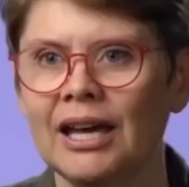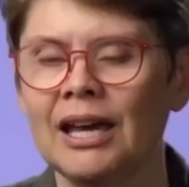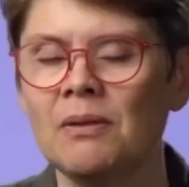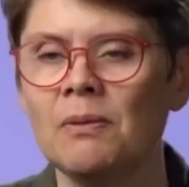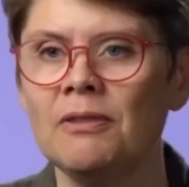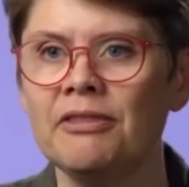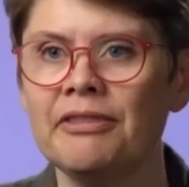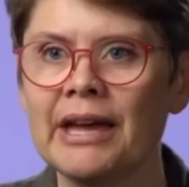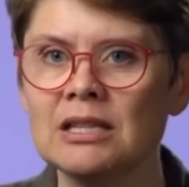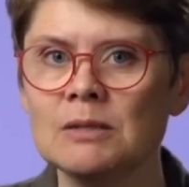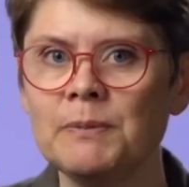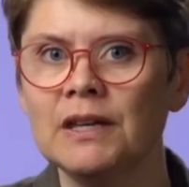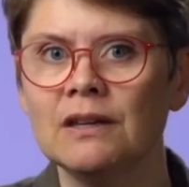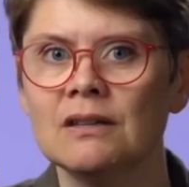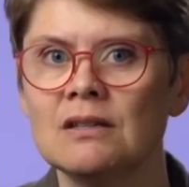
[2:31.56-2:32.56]
and that's
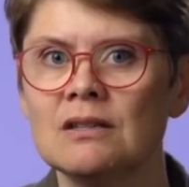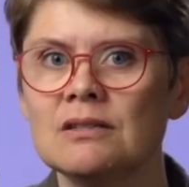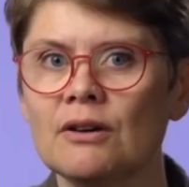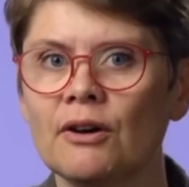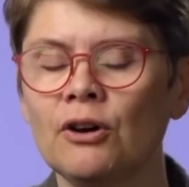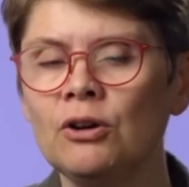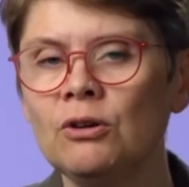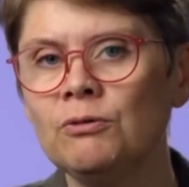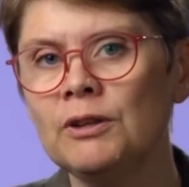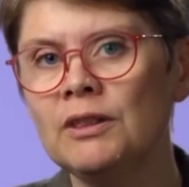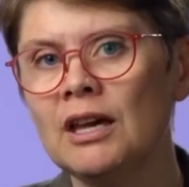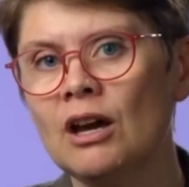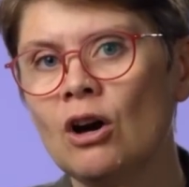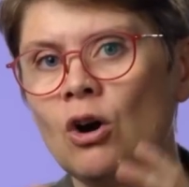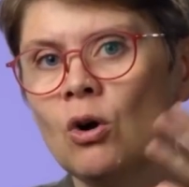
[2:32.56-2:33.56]
because over
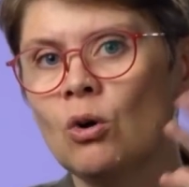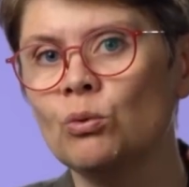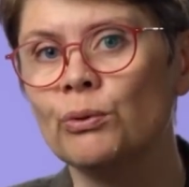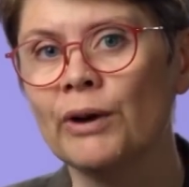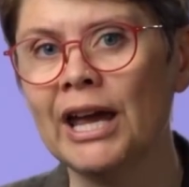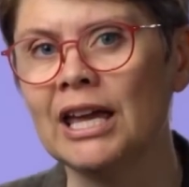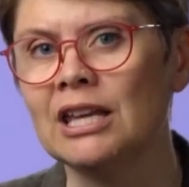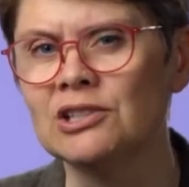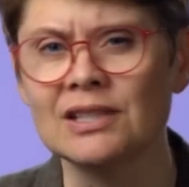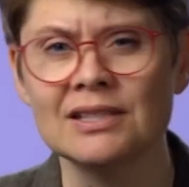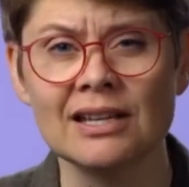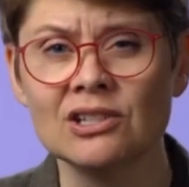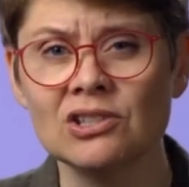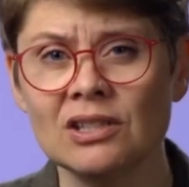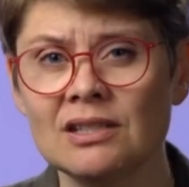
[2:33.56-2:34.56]
their whole range,
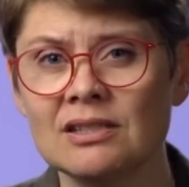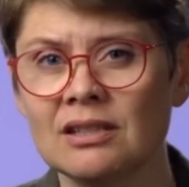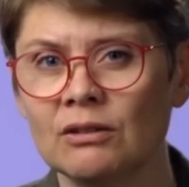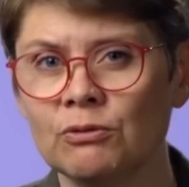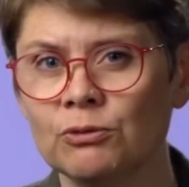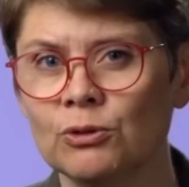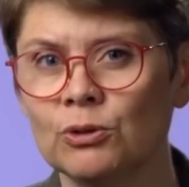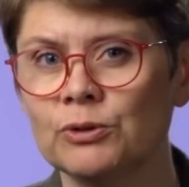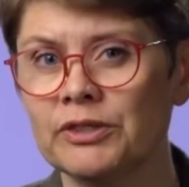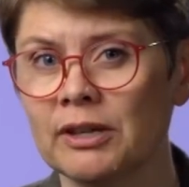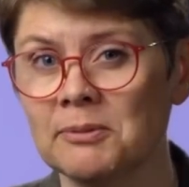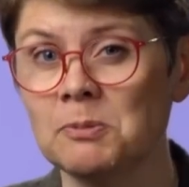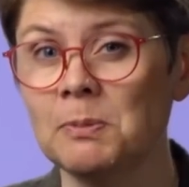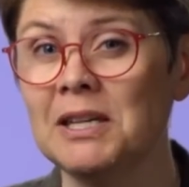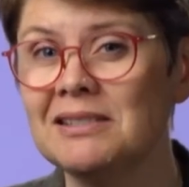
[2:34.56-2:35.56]
there's actually several
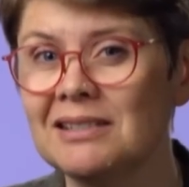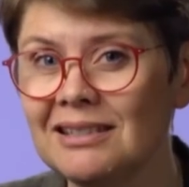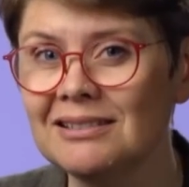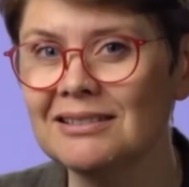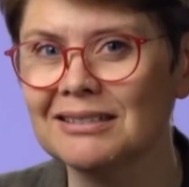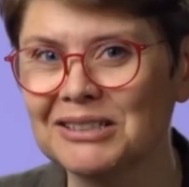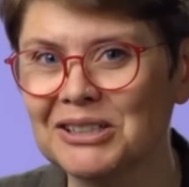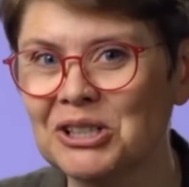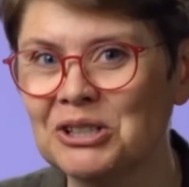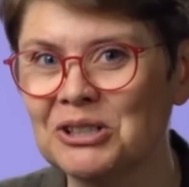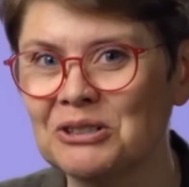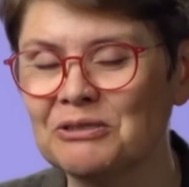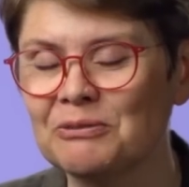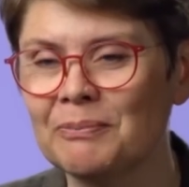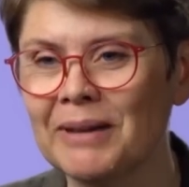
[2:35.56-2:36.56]
subspecies of